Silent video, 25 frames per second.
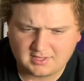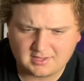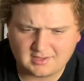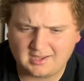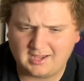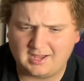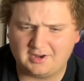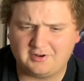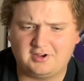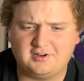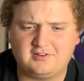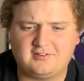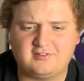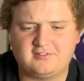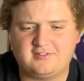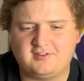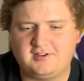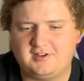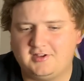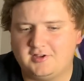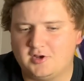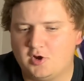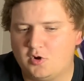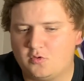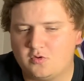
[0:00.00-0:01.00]
I'd like to
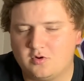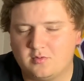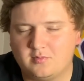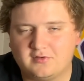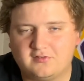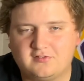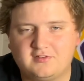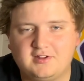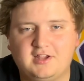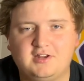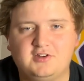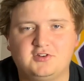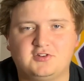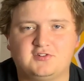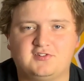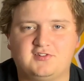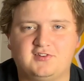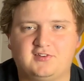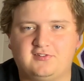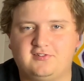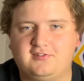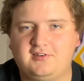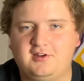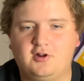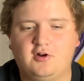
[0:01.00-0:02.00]
see Oklahoma State just
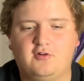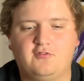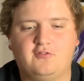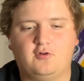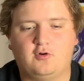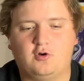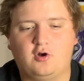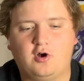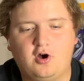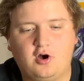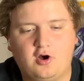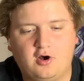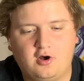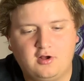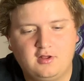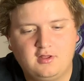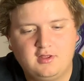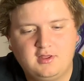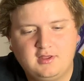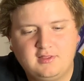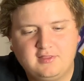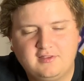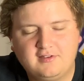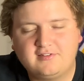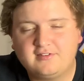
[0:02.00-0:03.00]
succeed overall.
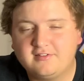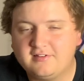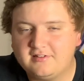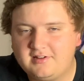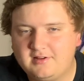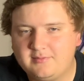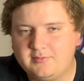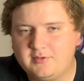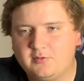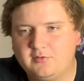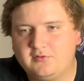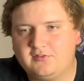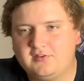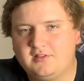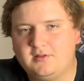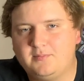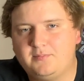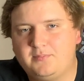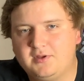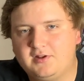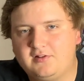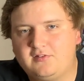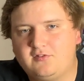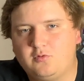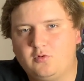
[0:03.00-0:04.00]
This is a team that was in the
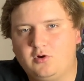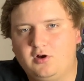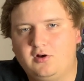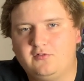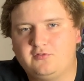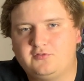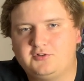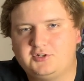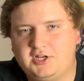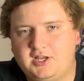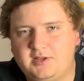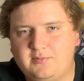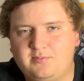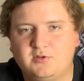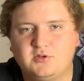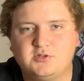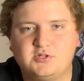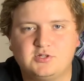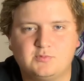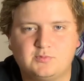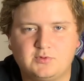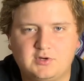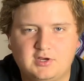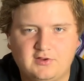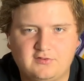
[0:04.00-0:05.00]
Big 12
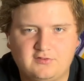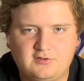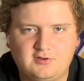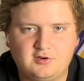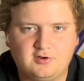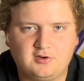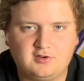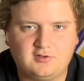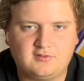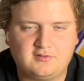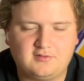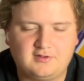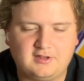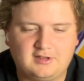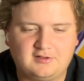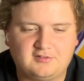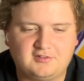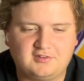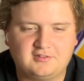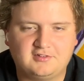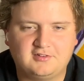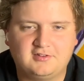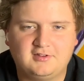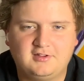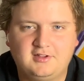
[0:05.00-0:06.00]
championship last year against
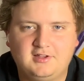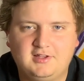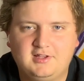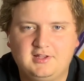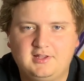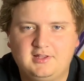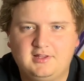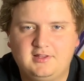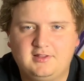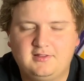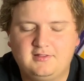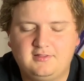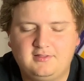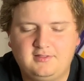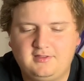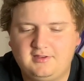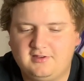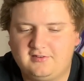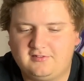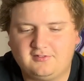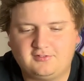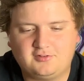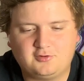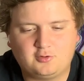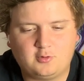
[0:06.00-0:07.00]
Texas.
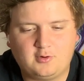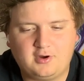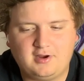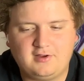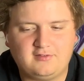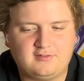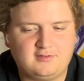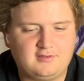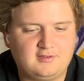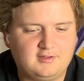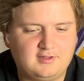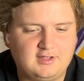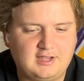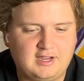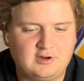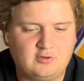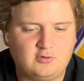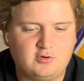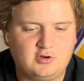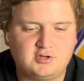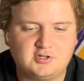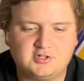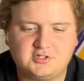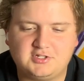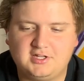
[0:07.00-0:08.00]
This is crazy. I don't
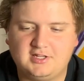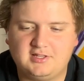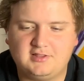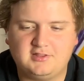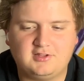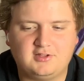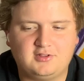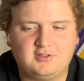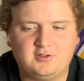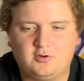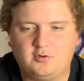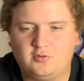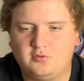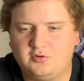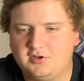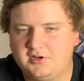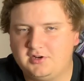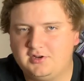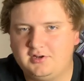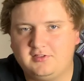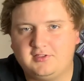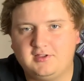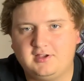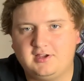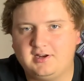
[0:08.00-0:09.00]
understand the whole
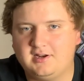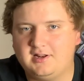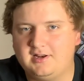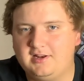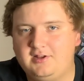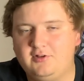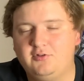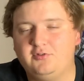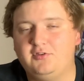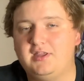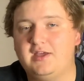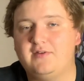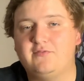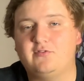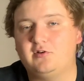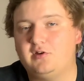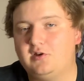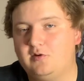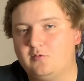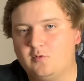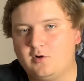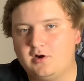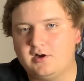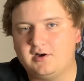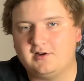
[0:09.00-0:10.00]
Gundy thing. And he'll never
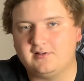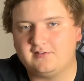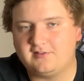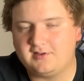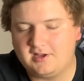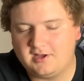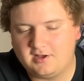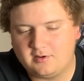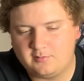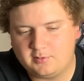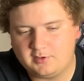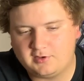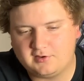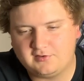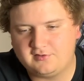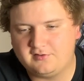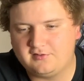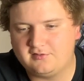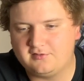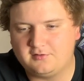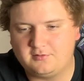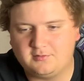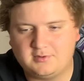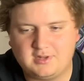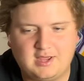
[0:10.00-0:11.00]
get run out of town because
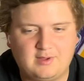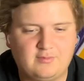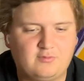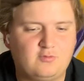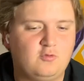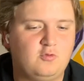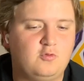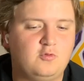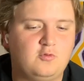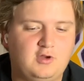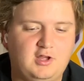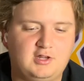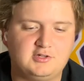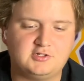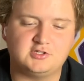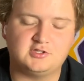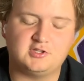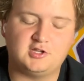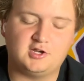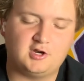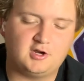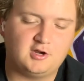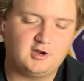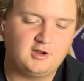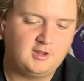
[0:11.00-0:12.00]
he's an absolute legend
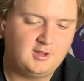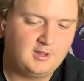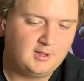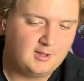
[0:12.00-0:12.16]
there.